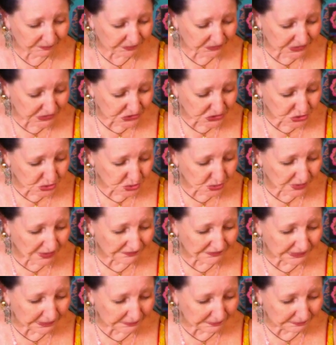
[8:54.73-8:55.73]
the two
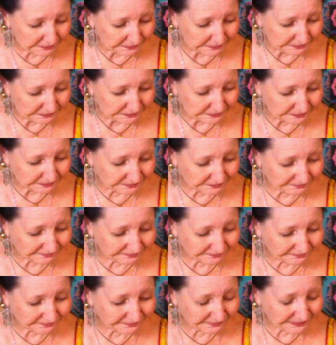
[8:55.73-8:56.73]
of them.
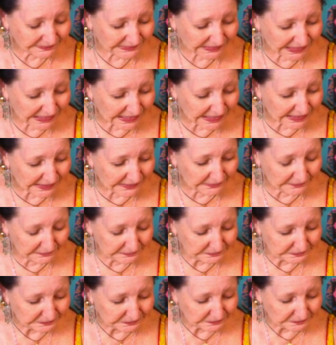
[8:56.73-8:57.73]
Okay.
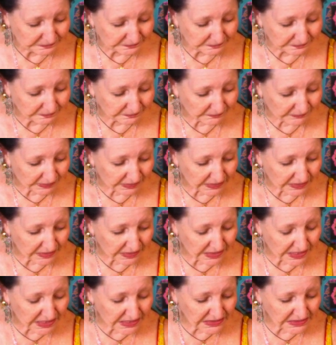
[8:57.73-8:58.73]

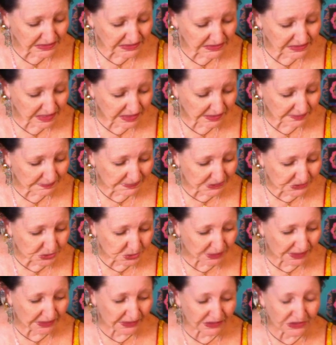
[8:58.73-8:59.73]
He's stuck
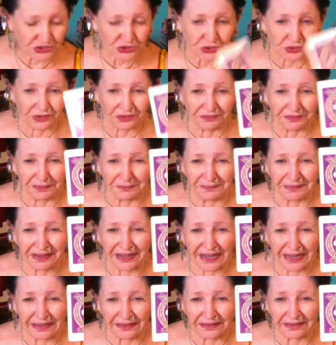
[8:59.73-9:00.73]
between the two of them,
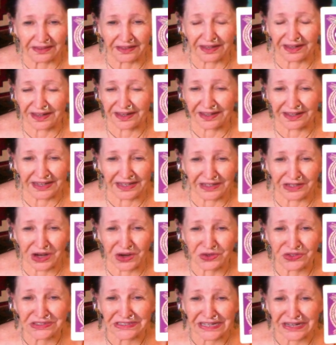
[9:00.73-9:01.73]
and he
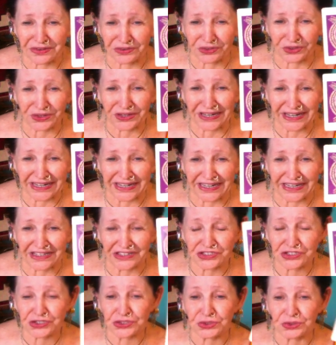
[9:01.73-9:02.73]
knows they're looking
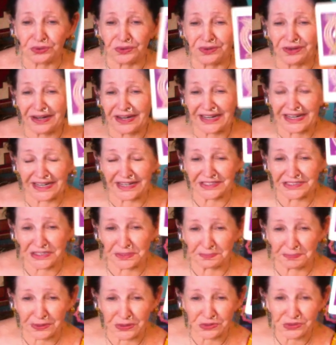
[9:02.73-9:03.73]
into his
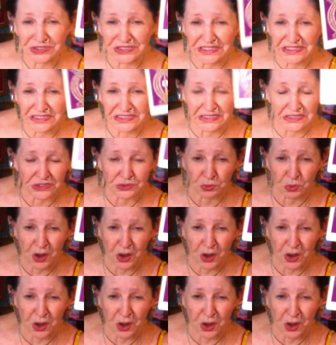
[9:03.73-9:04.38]
abuses, his